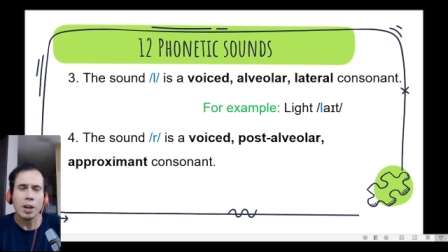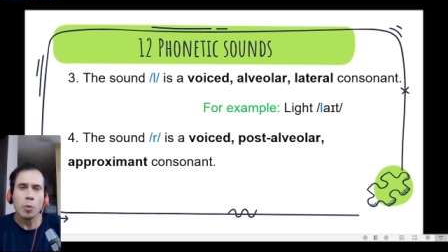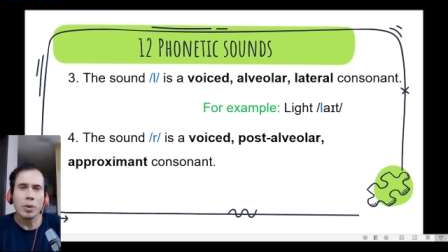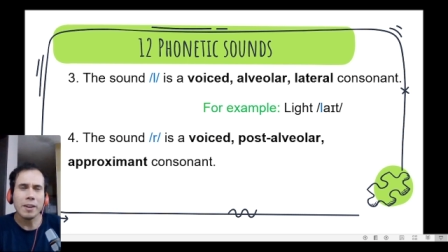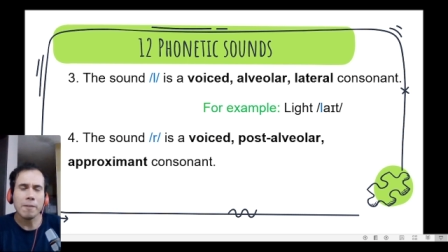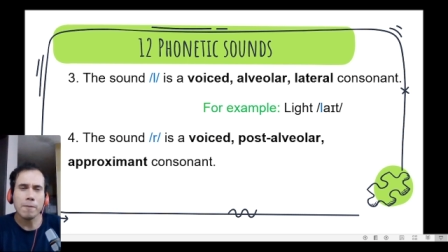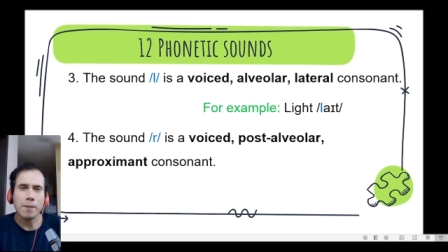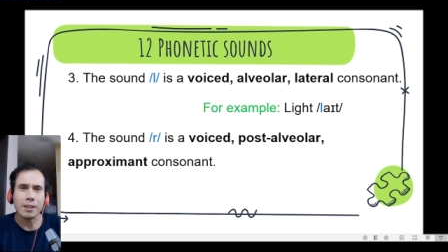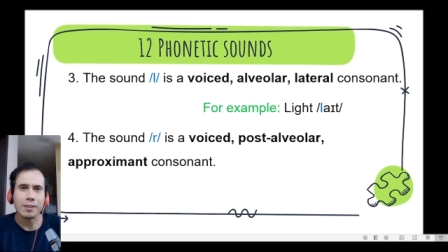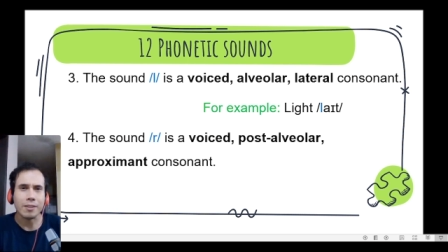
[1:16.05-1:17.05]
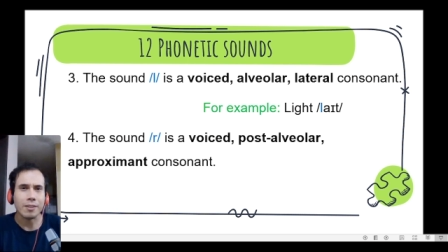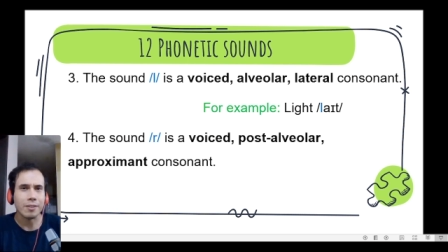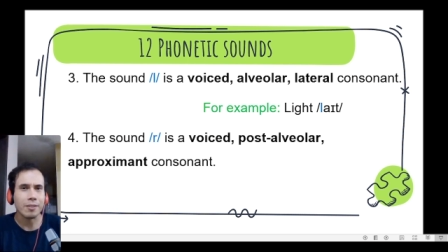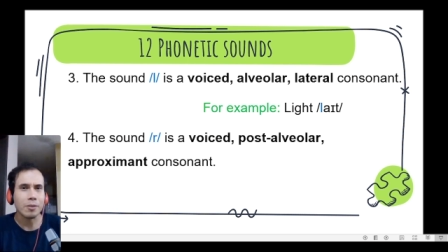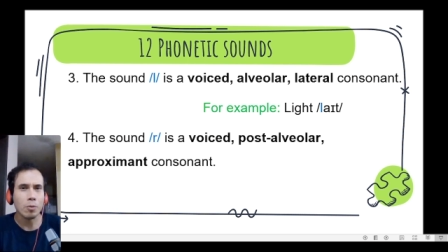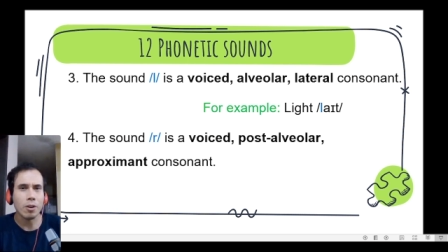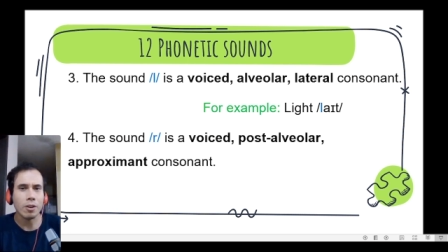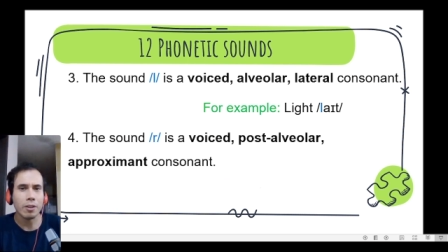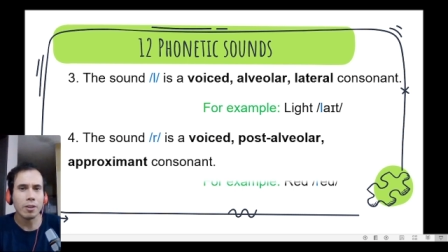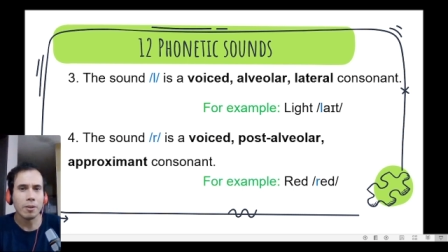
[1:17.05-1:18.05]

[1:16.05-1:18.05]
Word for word: We can find it in the word